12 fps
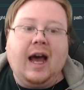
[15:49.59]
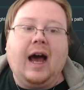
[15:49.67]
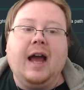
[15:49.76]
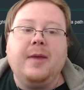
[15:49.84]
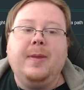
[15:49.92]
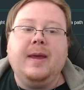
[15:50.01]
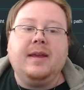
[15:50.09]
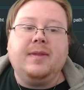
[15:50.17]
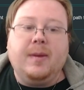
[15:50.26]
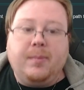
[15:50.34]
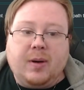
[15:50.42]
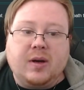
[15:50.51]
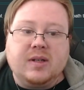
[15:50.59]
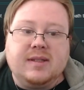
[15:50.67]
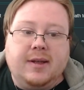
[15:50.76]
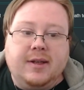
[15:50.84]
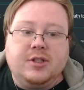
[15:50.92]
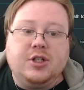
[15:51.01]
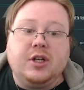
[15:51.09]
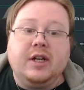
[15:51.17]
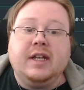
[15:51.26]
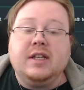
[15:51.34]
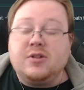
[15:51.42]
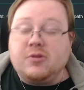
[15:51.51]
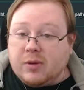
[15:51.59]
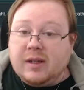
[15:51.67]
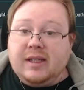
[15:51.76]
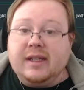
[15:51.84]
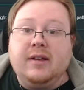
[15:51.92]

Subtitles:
I think the Burst Launcher is really